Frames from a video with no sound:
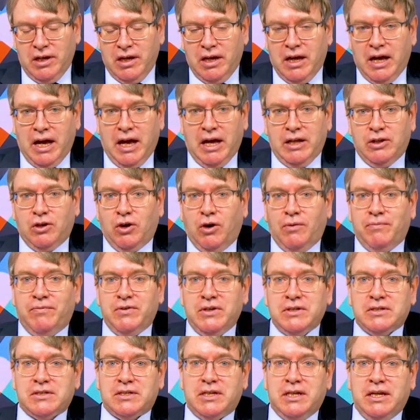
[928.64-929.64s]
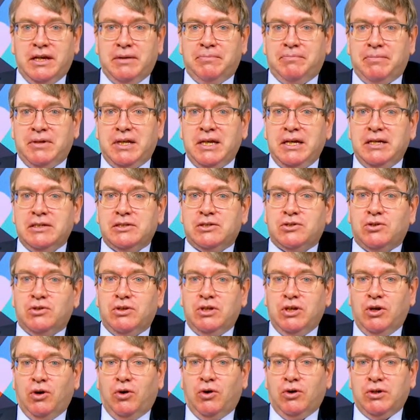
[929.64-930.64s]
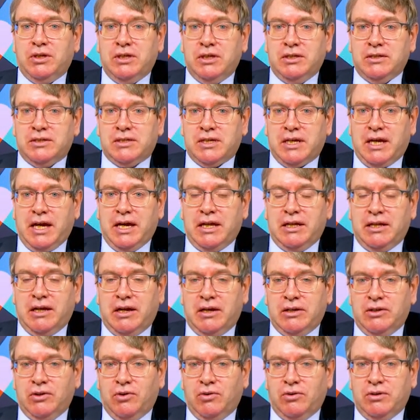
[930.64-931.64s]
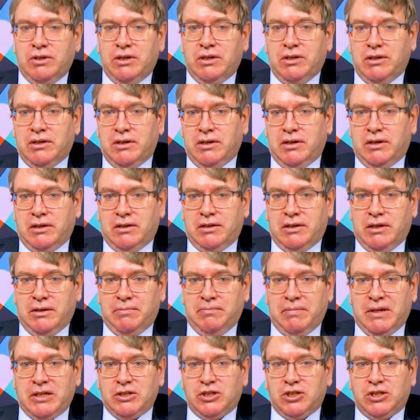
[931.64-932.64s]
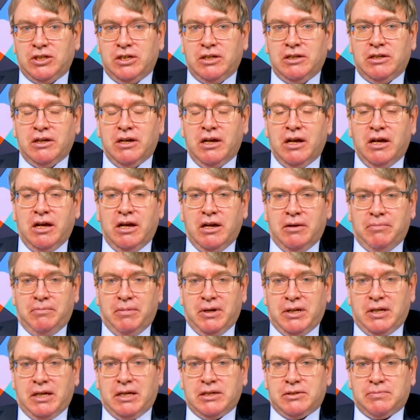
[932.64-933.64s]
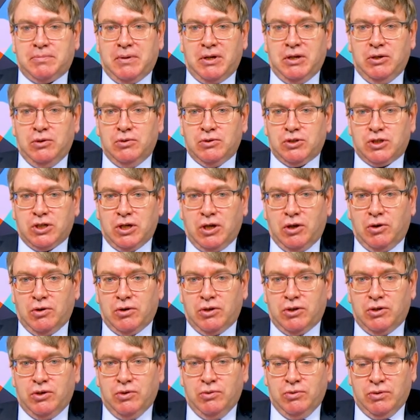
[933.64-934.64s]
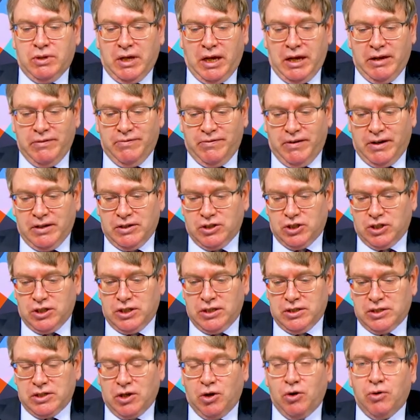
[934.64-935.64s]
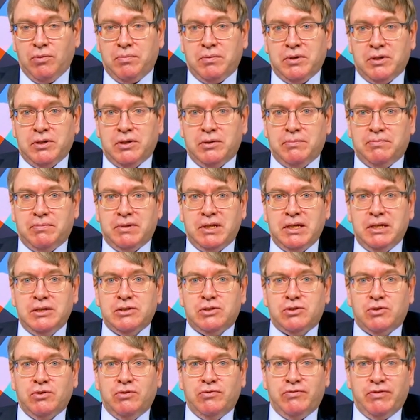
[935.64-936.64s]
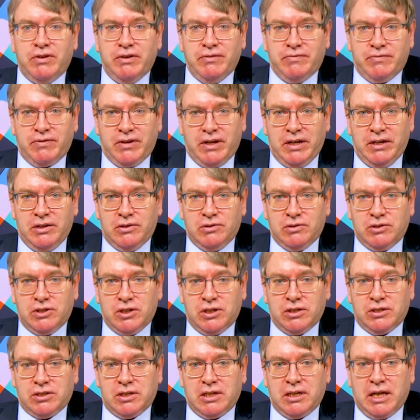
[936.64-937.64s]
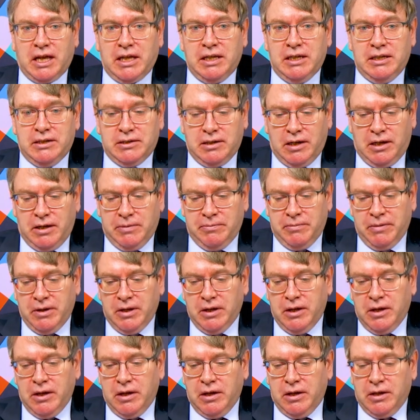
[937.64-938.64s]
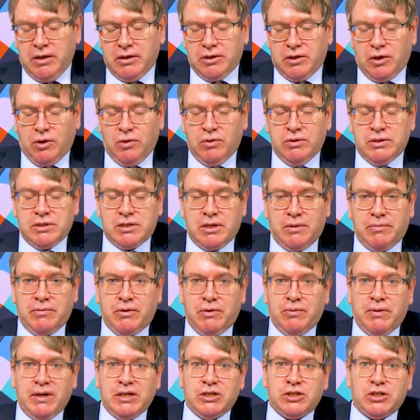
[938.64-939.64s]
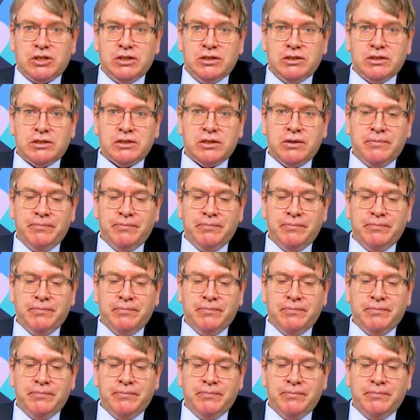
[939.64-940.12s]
And obviously, please, to the audience, again, I know I didn't mention it, but as per usual, our Q&A function is open, and please do feel free to just at any time throw in some questions.